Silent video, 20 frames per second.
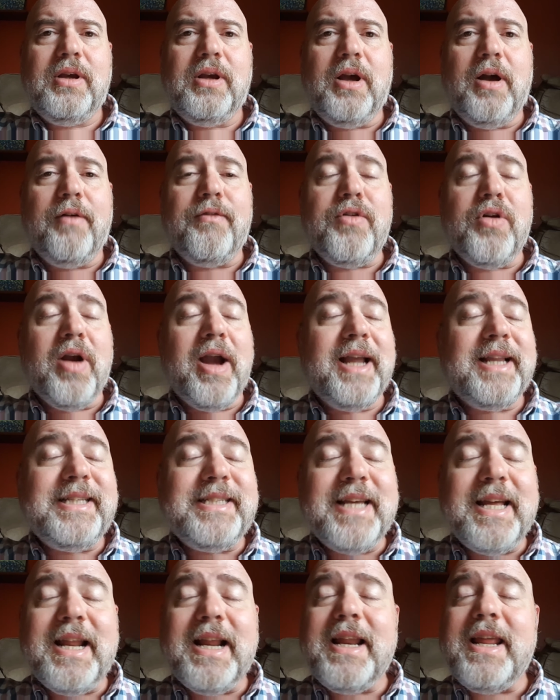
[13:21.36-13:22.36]
of your
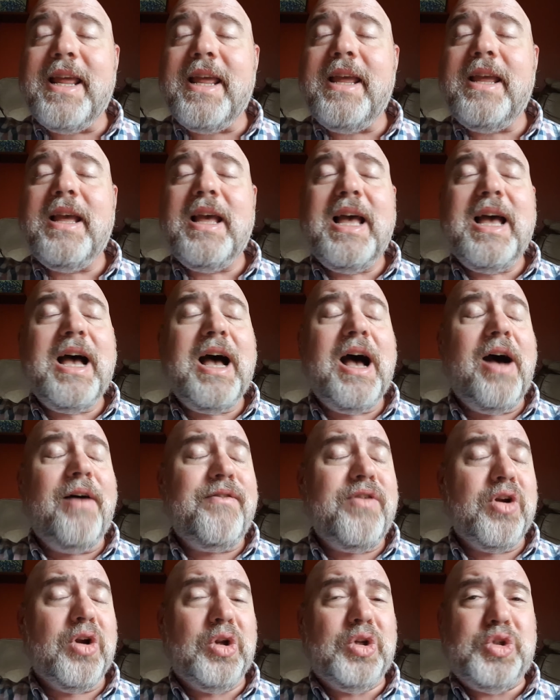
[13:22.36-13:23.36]
identity, of
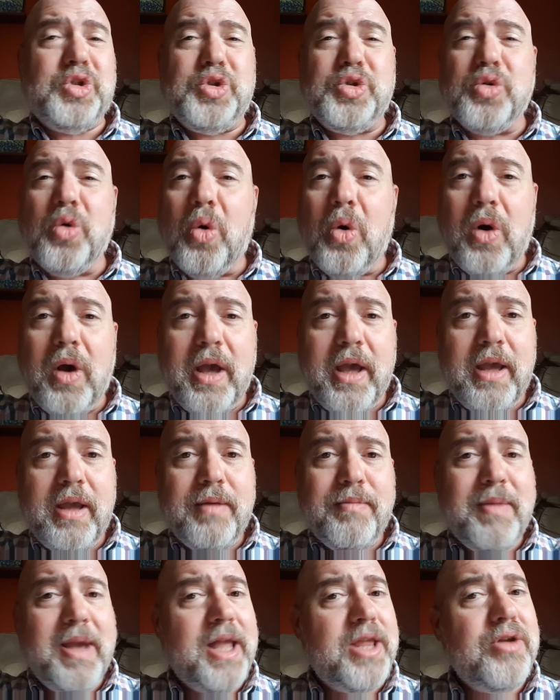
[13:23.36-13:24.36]
your joy,
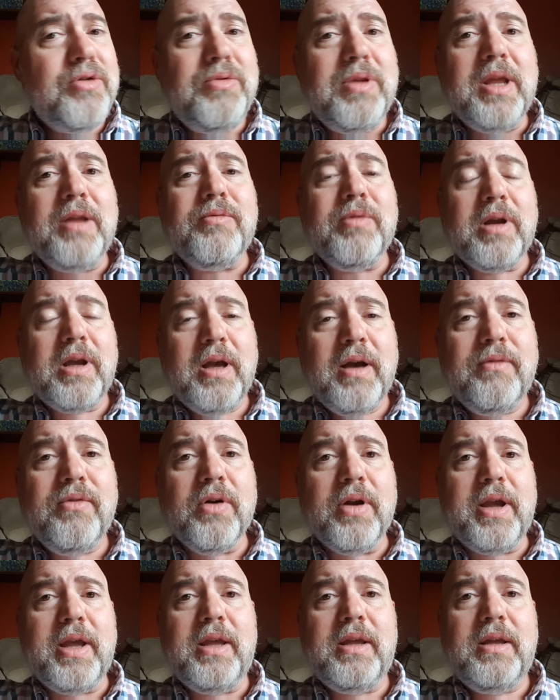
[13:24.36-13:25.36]
man, you need
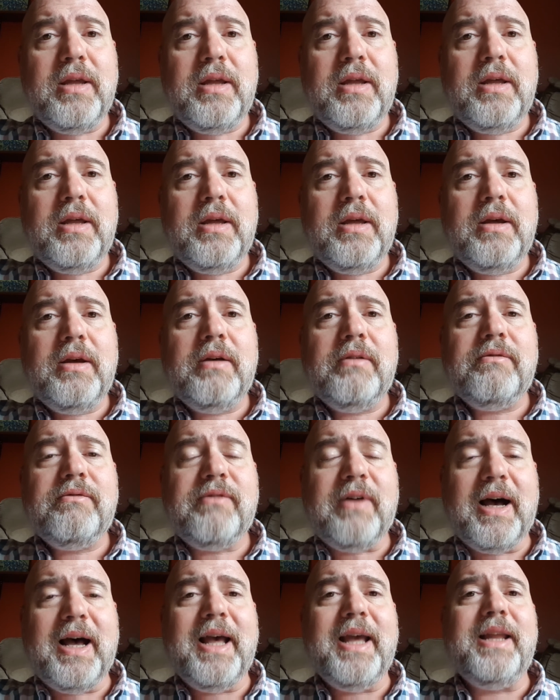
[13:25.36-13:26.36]
recovery.
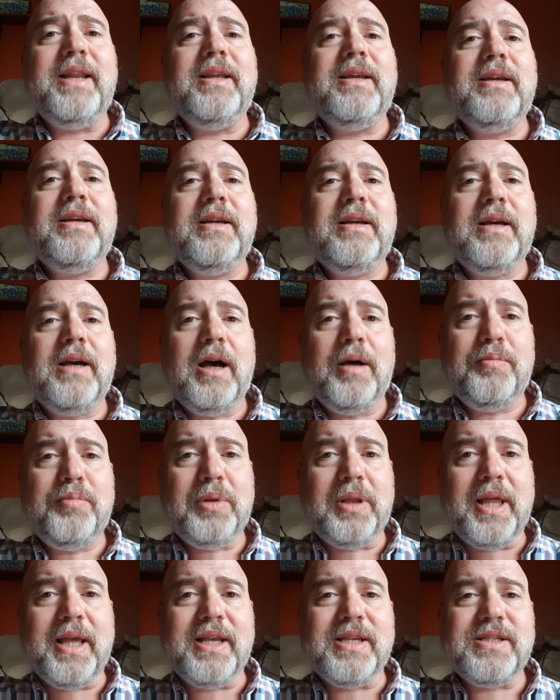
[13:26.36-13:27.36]
Find a
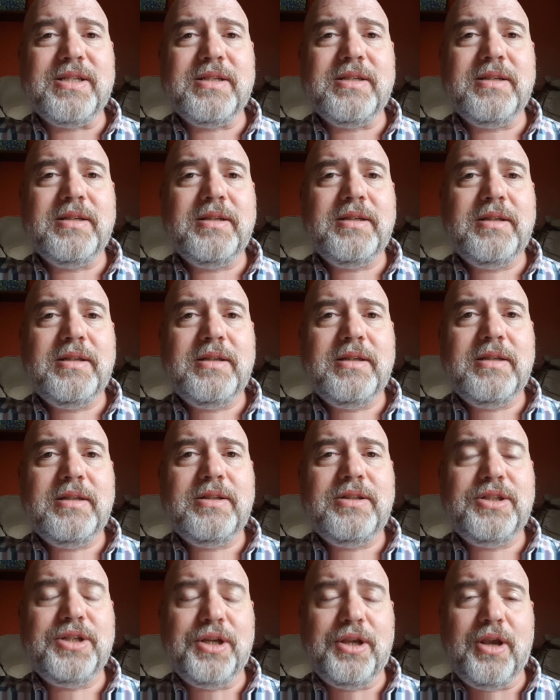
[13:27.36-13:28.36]
place
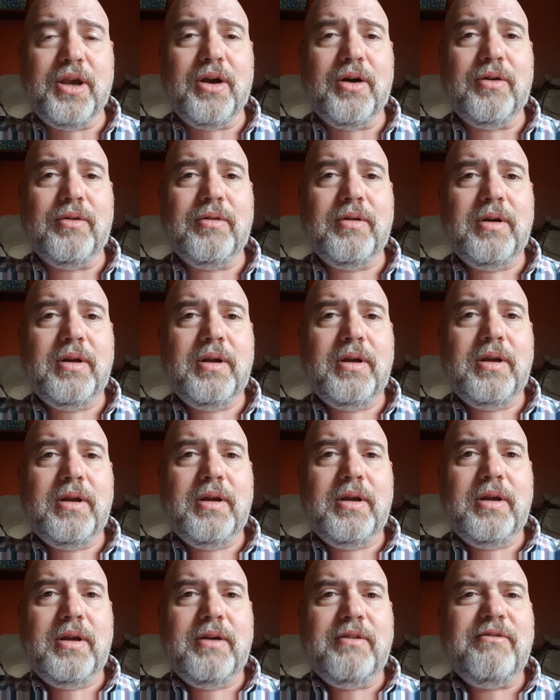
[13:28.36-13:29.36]
to go.
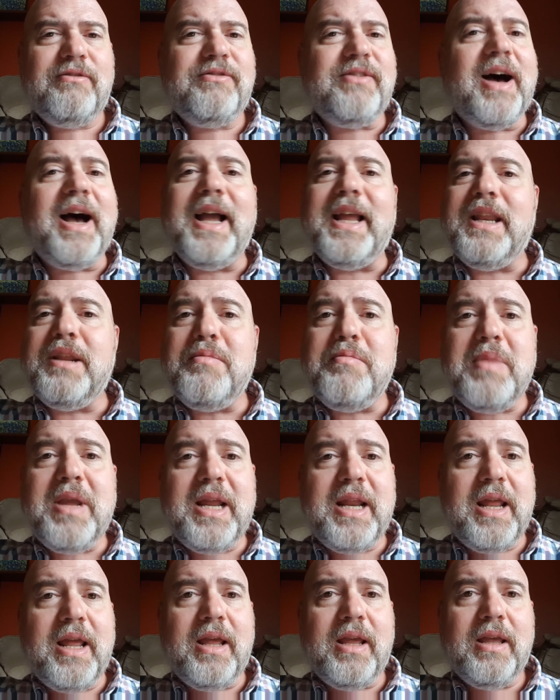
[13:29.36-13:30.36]
Find a
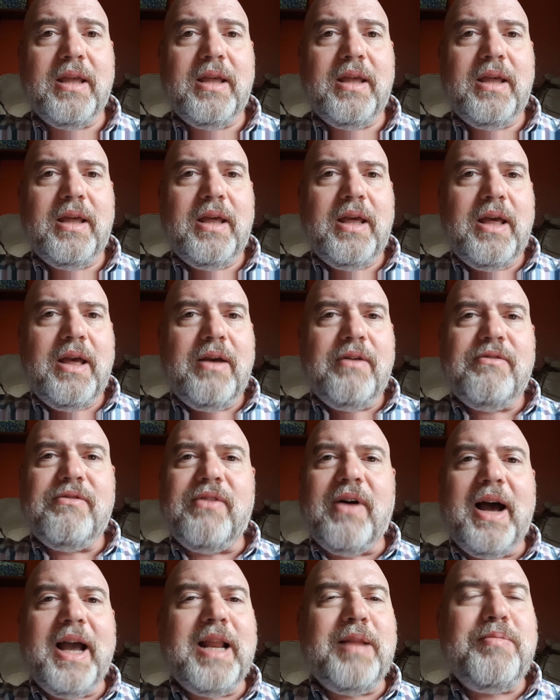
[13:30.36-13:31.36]
meeting.
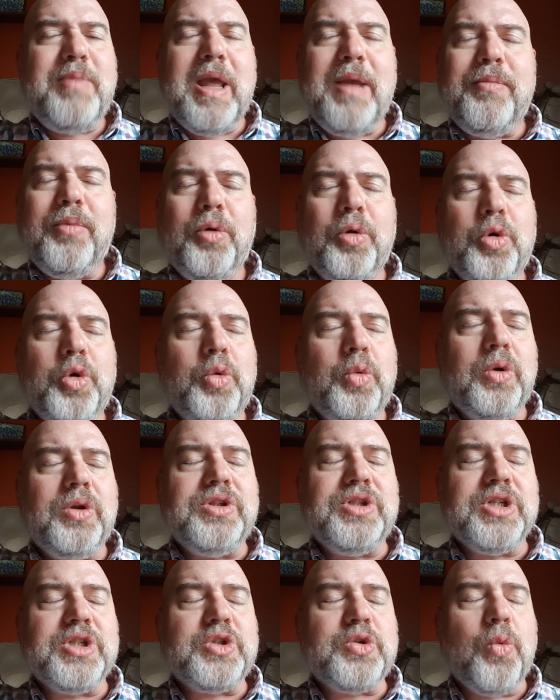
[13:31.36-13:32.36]
Find people who will
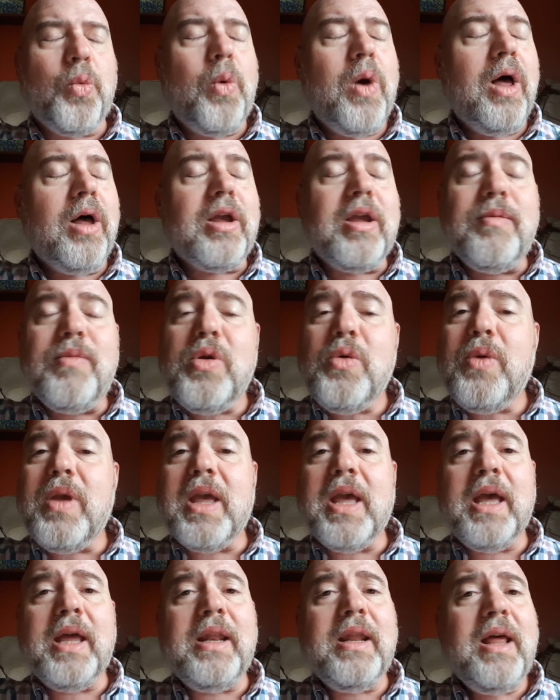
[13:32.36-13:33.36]
just welcome you
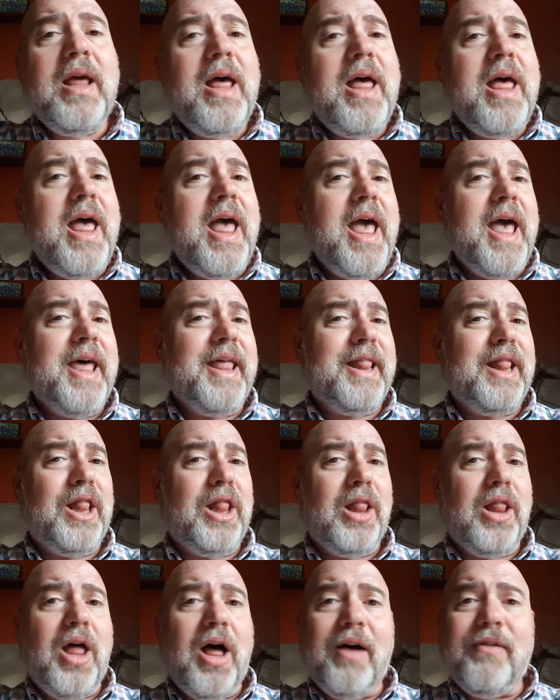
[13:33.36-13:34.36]
in
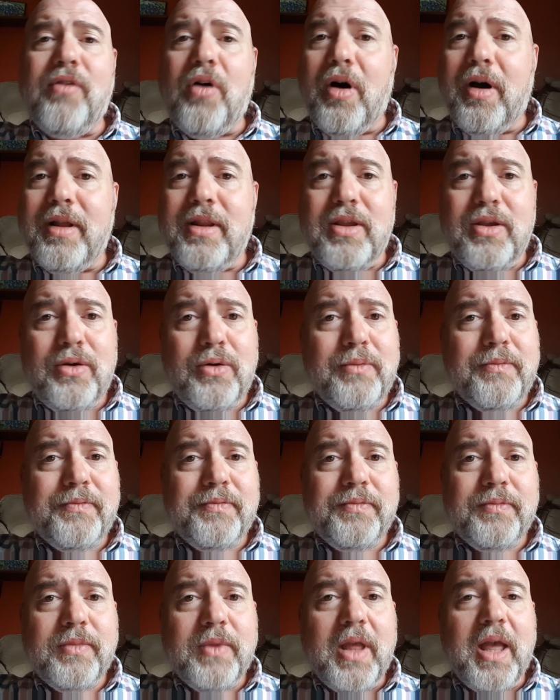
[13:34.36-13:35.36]
and love on you
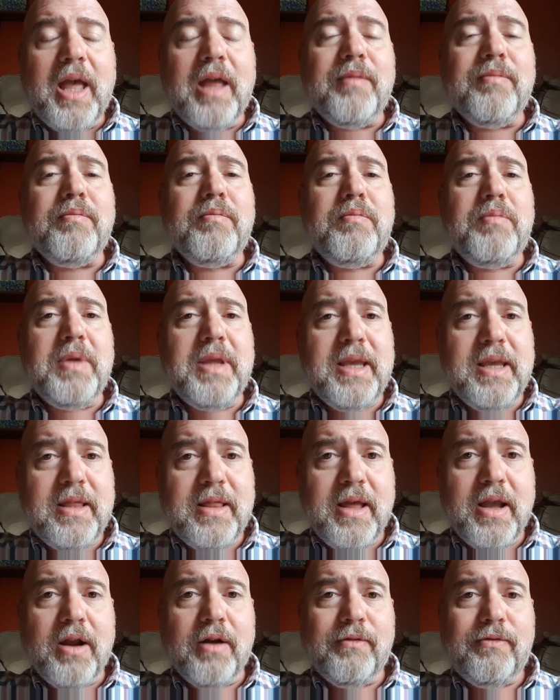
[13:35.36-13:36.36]
and be
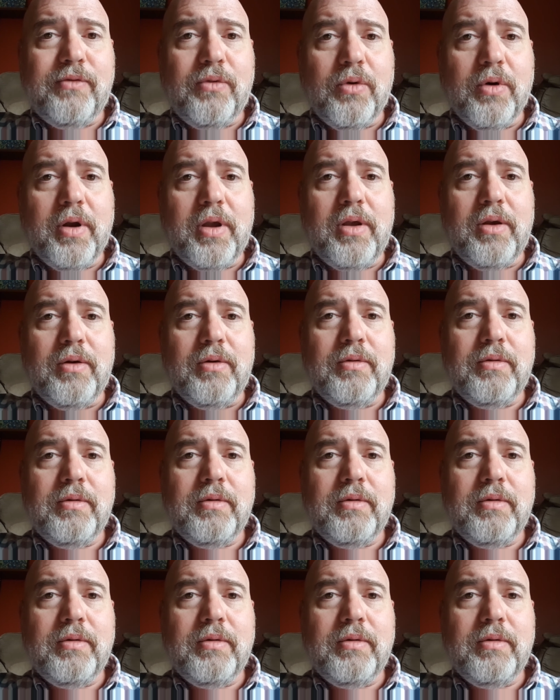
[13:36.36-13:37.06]
there for you.